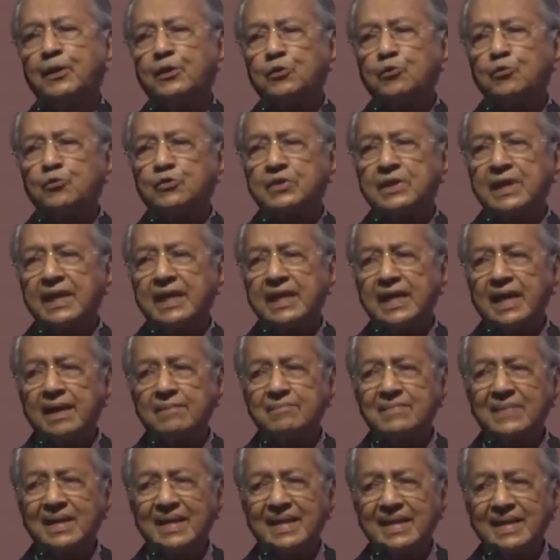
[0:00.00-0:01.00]
to take
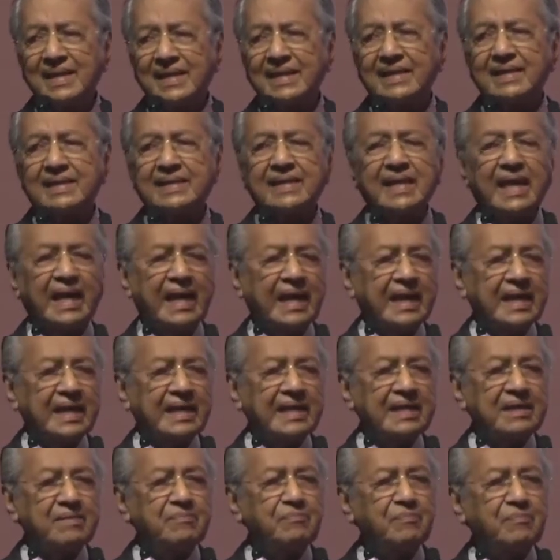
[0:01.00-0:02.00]
up the lead
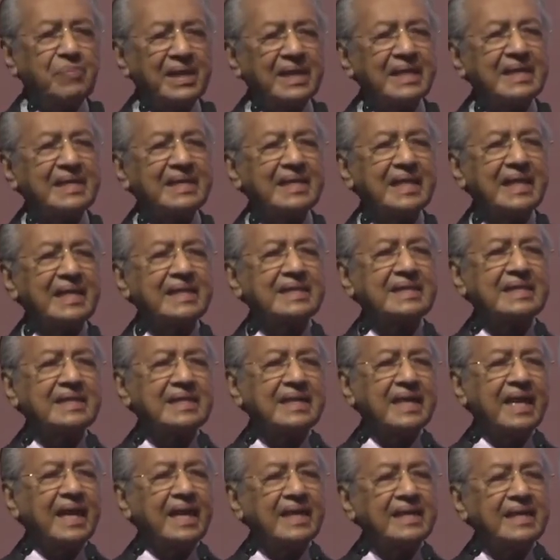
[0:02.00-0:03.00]
in big
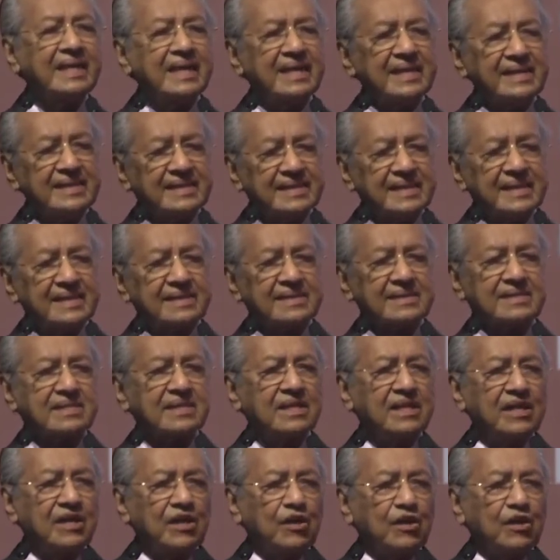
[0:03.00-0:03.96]
data analytics